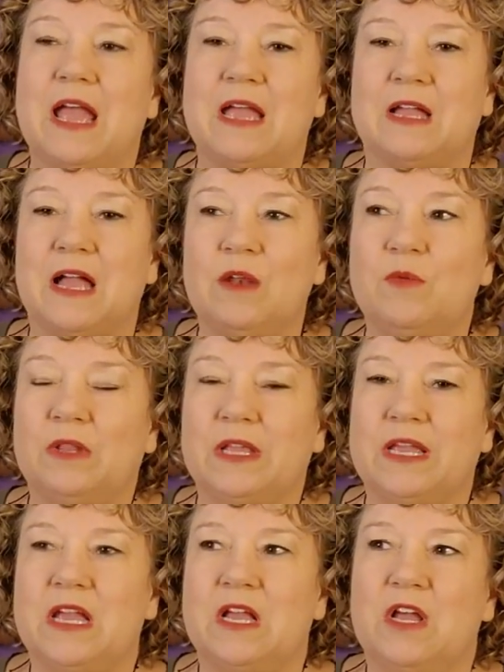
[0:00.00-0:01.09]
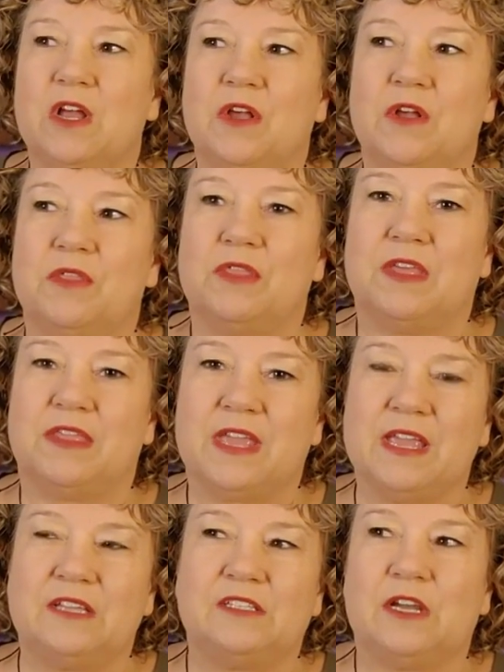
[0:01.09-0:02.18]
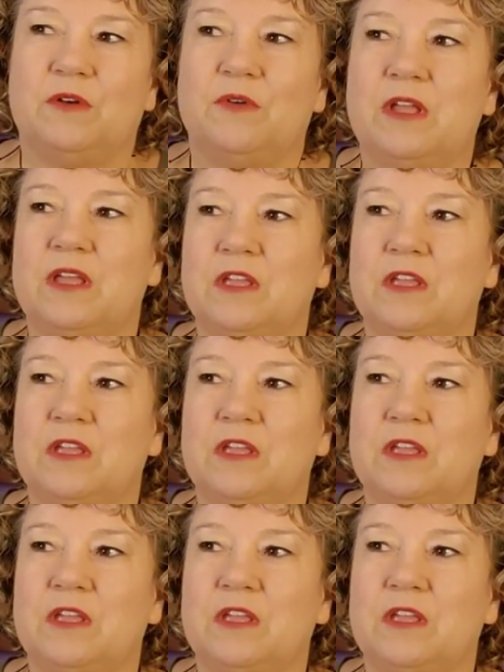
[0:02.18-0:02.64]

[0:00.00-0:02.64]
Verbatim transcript: And kind of really, the thing is though,